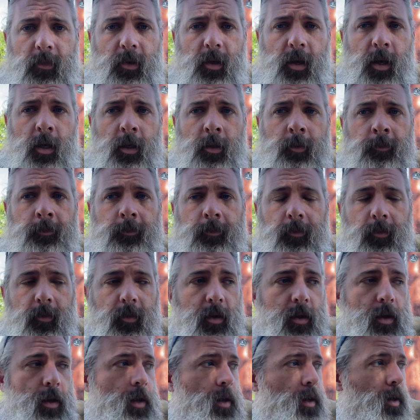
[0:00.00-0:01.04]
Um,
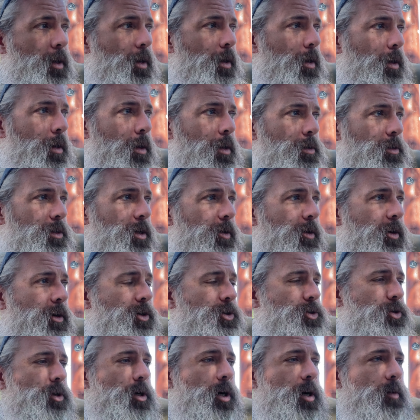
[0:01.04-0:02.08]
so we're going to
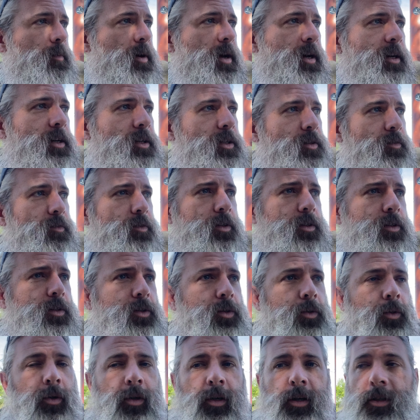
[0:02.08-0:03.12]
try and make it into
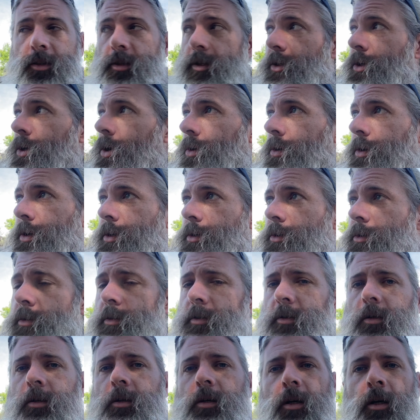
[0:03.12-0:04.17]
Victoria to Corryong.